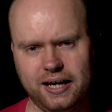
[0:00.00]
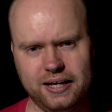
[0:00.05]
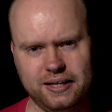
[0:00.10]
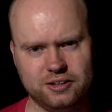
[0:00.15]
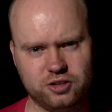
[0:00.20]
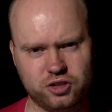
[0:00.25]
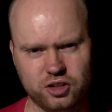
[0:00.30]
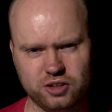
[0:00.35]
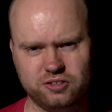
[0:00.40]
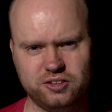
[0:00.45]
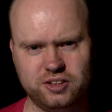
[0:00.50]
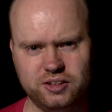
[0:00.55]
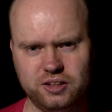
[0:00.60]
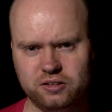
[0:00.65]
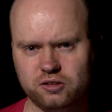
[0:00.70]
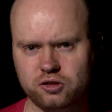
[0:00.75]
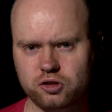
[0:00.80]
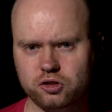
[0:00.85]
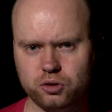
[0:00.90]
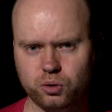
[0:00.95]
just to
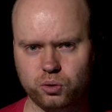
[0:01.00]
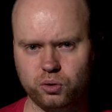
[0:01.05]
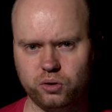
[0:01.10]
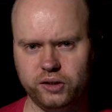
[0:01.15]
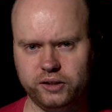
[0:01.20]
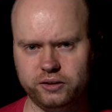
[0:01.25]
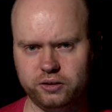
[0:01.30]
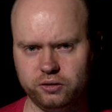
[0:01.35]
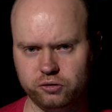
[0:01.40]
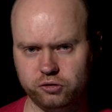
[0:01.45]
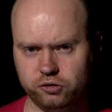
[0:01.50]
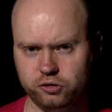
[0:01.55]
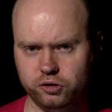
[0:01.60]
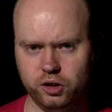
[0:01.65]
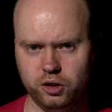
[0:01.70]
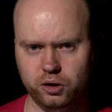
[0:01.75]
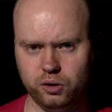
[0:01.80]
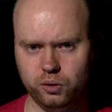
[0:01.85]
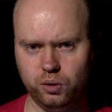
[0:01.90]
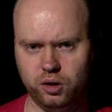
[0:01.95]
ensure that there's
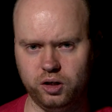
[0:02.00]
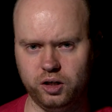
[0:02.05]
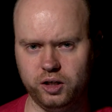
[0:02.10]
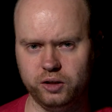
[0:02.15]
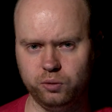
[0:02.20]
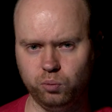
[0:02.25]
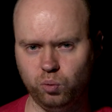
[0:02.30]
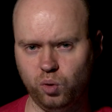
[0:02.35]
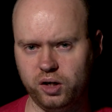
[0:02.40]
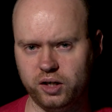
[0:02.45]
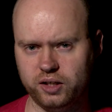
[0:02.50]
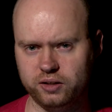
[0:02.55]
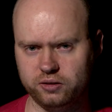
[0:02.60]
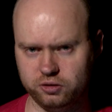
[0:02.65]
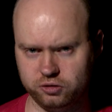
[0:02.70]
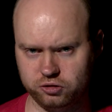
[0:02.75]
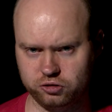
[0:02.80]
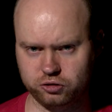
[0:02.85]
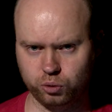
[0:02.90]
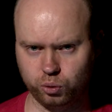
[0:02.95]
no unwanted
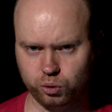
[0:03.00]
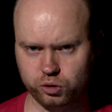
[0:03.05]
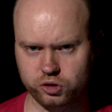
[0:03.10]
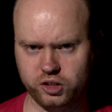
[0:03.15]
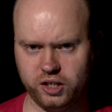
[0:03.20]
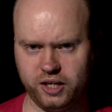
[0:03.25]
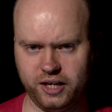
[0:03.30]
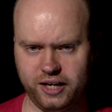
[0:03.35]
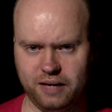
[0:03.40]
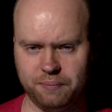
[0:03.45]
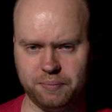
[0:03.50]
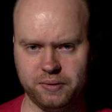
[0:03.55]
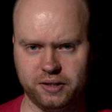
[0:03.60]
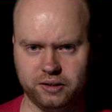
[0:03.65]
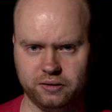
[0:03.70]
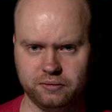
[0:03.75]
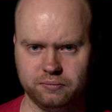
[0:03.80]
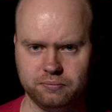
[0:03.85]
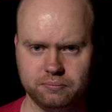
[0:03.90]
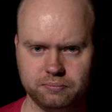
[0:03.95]
distortion
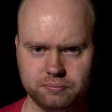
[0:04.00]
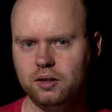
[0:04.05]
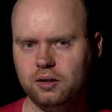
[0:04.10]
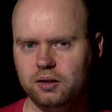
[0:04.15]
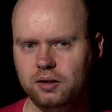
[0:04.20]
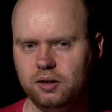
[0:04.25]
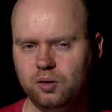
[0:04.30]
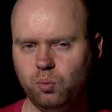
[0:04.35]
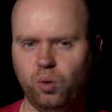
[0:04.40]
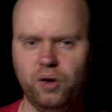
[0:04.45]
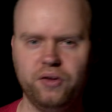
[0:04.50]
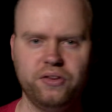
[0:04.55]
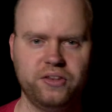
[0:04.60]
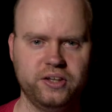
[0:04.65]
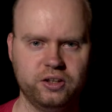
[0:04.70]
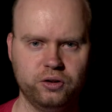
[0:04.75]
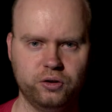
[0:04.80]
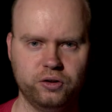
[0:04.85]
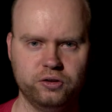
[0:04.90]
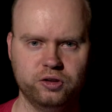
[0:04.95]
happening. One
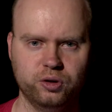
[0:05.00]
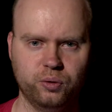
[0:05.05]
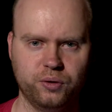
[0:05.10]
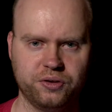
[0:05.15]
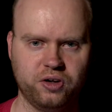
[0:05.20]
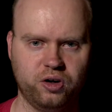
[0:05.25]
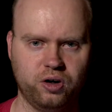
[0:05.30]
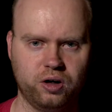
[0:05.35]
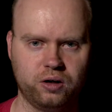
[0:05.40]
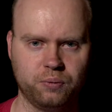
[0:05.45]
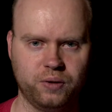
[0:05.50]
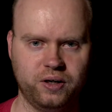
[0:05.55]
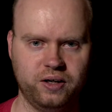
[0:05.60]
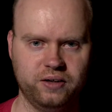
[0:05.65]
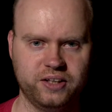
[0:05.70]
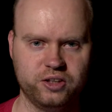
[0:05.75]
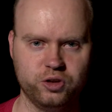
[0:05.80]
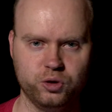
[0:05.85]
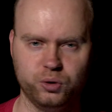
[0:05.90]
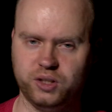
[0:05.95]
thing you can do with hardware
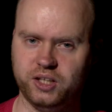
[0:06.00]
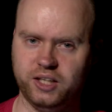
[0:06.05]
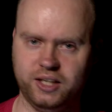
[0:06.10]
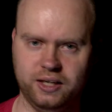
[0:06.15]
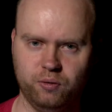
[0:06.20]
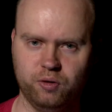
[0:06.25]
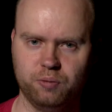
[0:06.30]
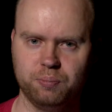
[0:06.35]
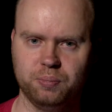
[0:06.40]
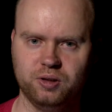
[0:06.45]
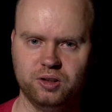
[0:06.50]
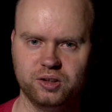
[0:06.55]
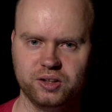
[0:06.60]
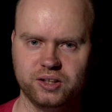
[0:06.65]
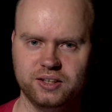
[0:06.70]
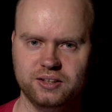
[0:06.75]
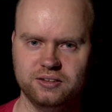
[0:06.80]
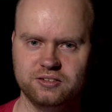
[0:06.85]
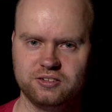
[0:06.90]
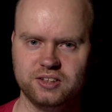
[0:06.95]
that you can't with
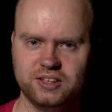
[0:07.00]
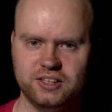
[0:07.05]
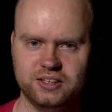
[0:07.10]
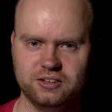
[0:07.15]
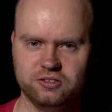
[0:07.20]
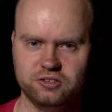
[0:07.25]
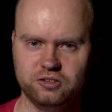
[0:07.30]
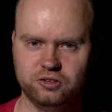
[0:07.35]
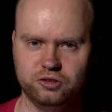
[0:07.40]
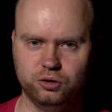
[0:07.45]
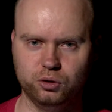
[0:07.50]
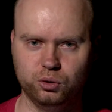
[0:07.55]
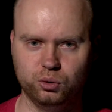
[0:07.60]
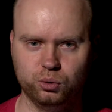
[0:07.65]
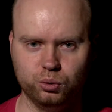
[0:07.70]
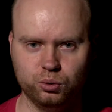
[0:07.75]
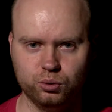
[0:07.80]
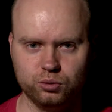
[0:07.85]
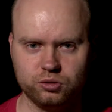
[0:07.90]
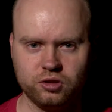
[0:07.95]
plugins is
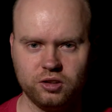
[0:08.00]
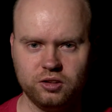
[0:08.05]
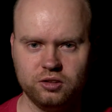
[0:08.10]
use